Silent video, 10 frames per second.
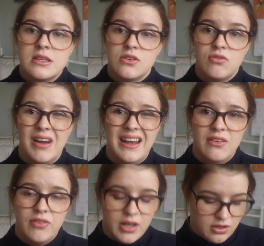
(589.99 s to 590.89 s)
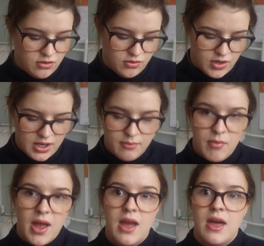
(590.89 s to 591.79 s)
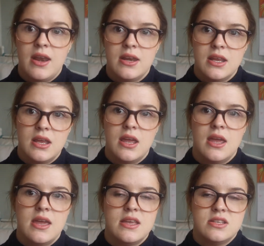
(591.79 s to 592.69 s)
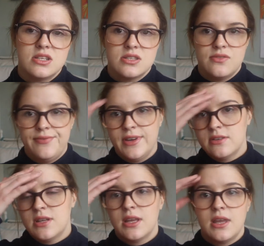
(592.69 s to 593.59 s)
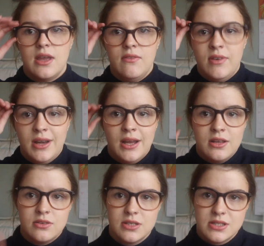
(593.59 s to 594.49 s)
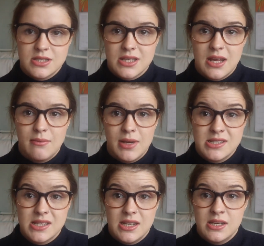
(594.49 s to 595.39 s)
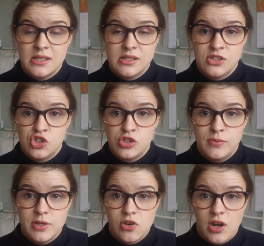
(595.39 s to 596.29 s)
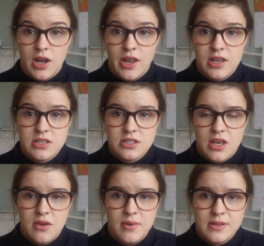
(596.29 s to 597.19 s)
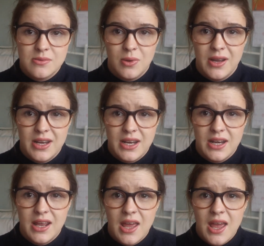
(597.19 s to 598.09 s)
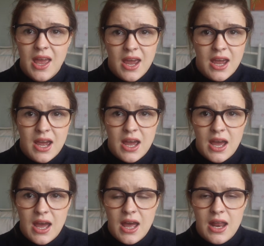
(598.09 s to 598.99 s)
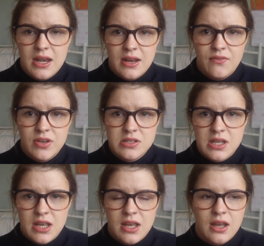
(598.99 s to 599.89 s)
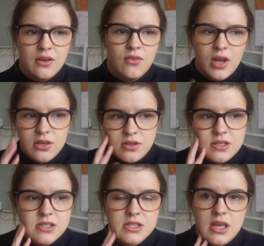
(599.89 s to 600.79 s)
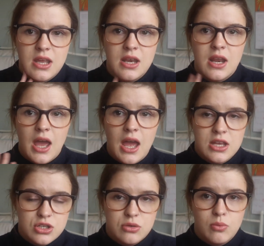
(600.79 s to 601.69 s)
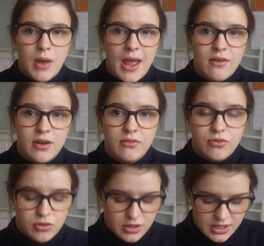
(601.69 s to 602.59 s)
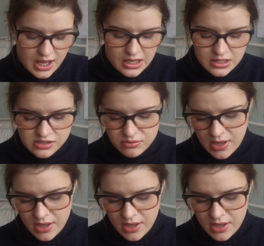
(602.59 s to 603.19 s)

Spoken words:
it's a really thick cream, and it just feels like it really hydrates the skin. My skin is super dry, so it's what I need. and it feels like it kind of hydrates the skin as you wear it through the day as